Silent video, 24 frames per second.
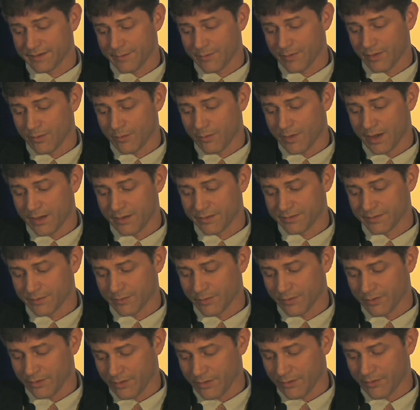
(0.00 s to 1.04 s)
some of the wells that
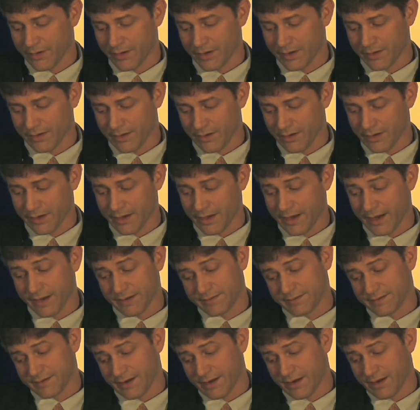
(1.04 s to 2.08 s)
we're doing and looking
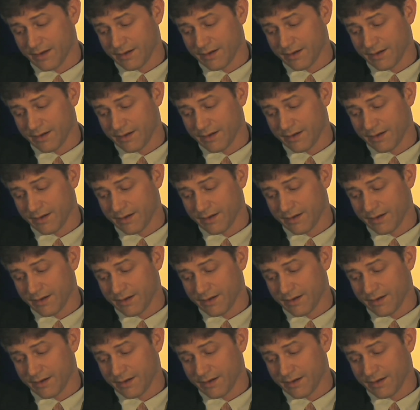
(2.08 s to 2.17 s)
at